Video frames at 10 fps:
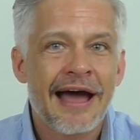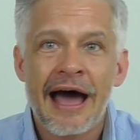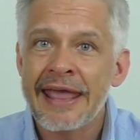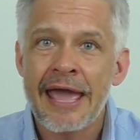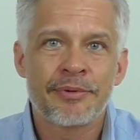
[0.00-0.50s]

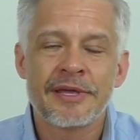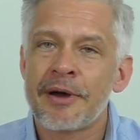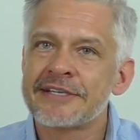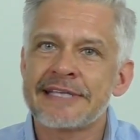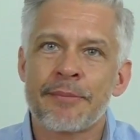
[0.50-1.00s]
unhappy
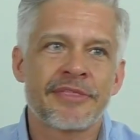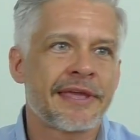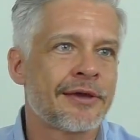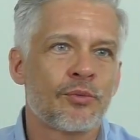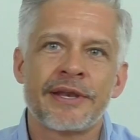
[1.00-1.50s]
about
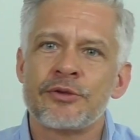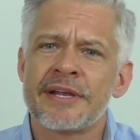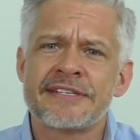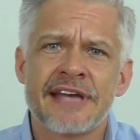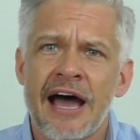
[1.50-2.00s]
something, when you
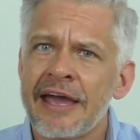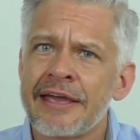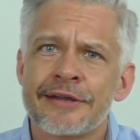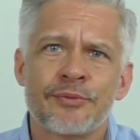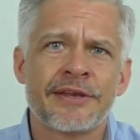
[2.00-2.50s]
are
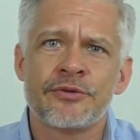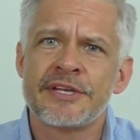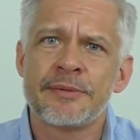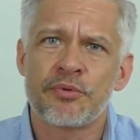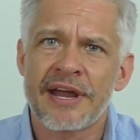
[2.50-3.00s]
tired, when you're
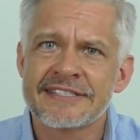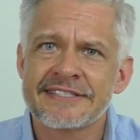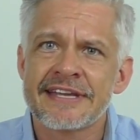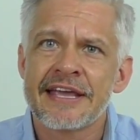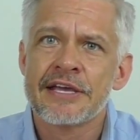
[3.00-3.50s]

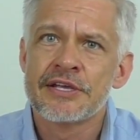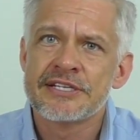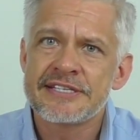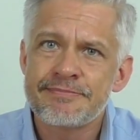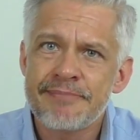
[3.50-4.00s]
depressed,
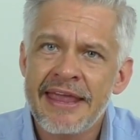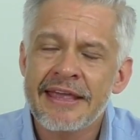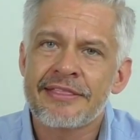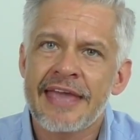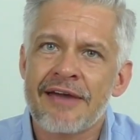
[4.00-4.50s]

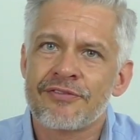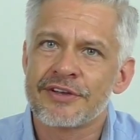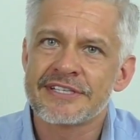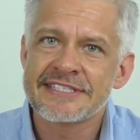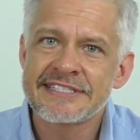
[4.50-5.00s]
make the
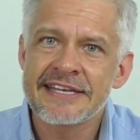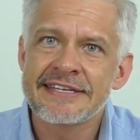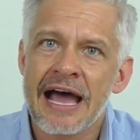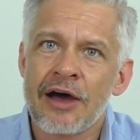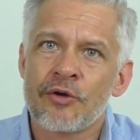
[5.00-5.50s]
effort. Sit
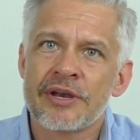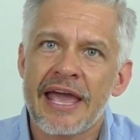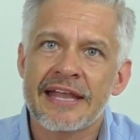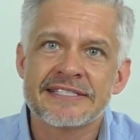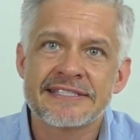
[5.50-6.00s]
down
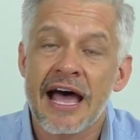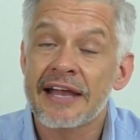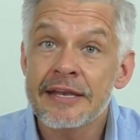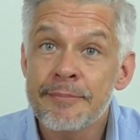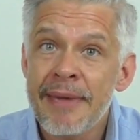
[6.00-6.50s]
and
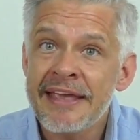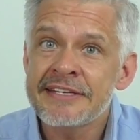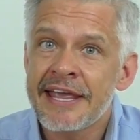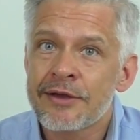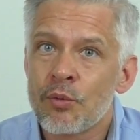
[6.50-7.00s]
start. It may
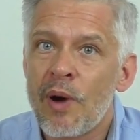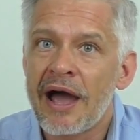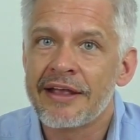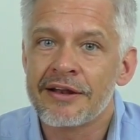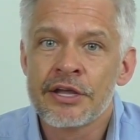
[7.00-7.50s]
take a
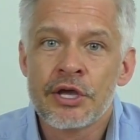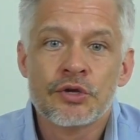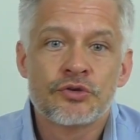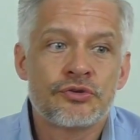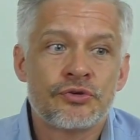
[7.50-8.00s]
while
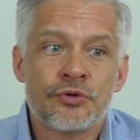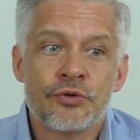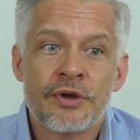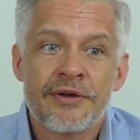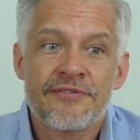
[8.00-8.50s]

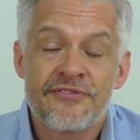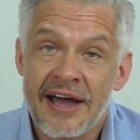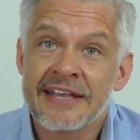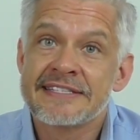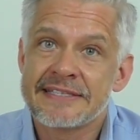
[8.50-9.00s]
to
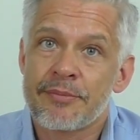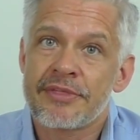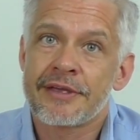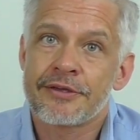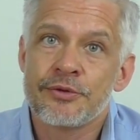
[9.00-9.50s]
find
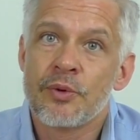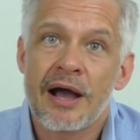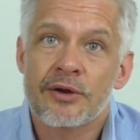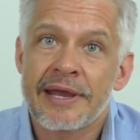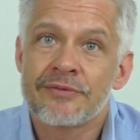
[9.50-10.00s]
something you
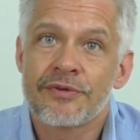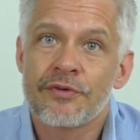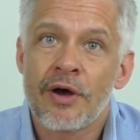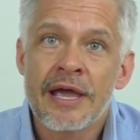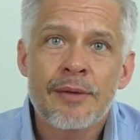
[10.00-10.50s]
are grateful
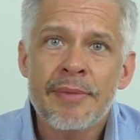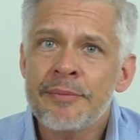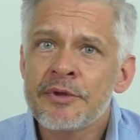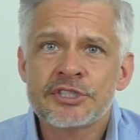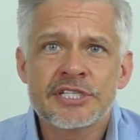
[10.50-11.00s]
for.
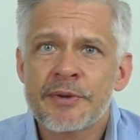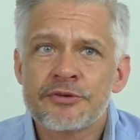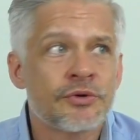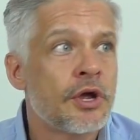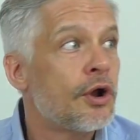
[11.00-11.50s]
Maybe you just want
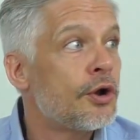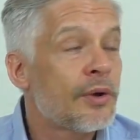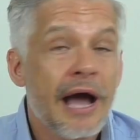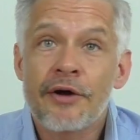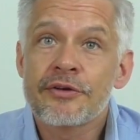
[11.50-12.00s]
to
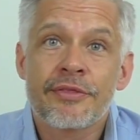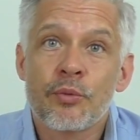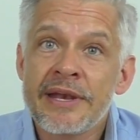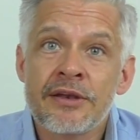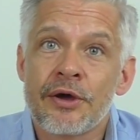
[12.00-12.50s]
look out of the
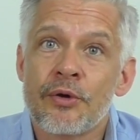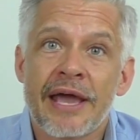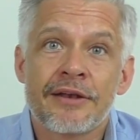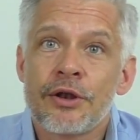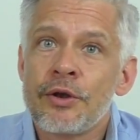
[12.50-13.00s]
window
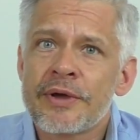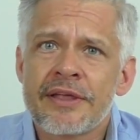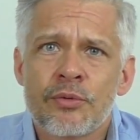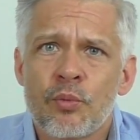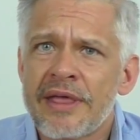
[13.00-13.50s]
and look
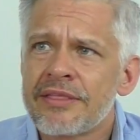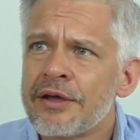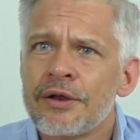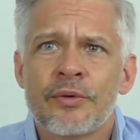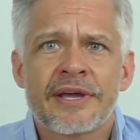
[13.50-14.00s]
at the
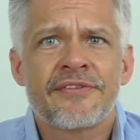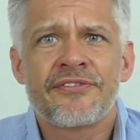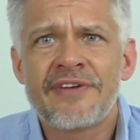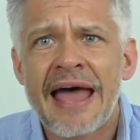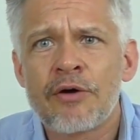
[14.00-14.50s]
weather, look at a
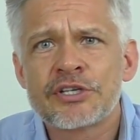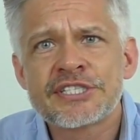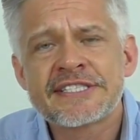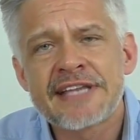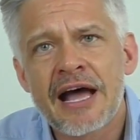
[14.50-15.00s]
flower,
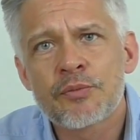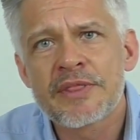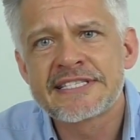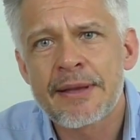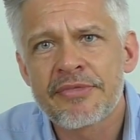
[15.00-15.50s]
just start
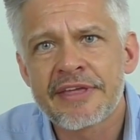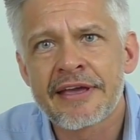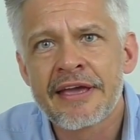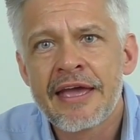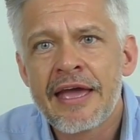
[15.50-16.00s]
with
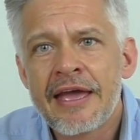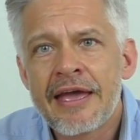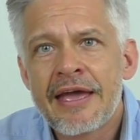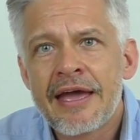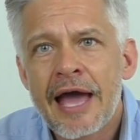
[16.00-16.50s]
something.
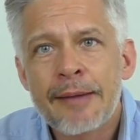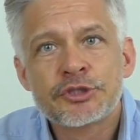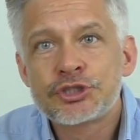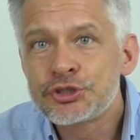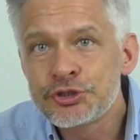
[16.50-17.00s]
I'm
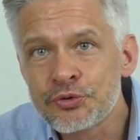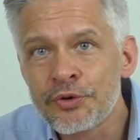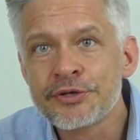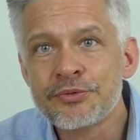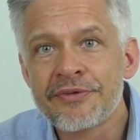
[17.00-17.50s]

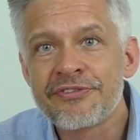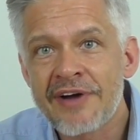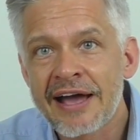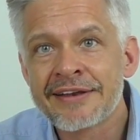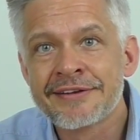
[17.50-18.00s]
sure you will
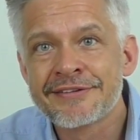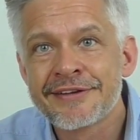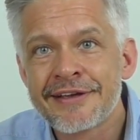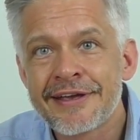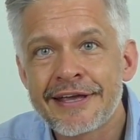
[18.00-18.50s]
find
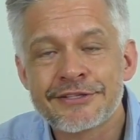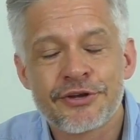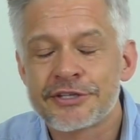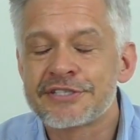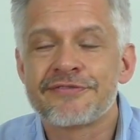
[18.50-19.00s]
it's
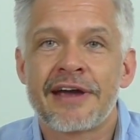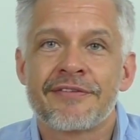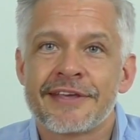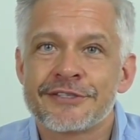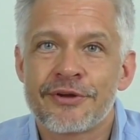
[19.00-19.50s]
not just 5
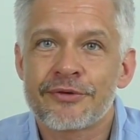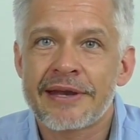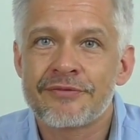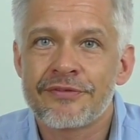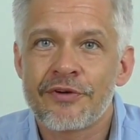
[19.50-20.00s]
things you're
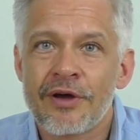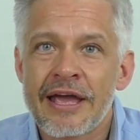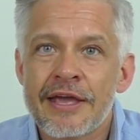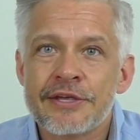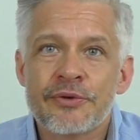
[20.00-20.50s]
grateful for.
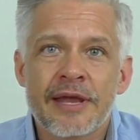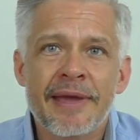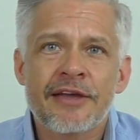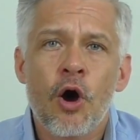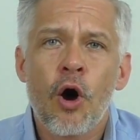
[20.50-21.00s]
You can
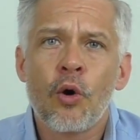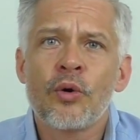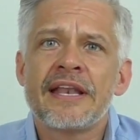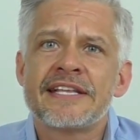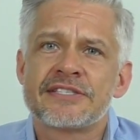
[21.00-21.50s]
make a whole
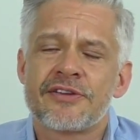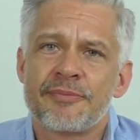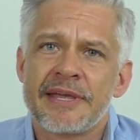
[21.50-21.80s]
list of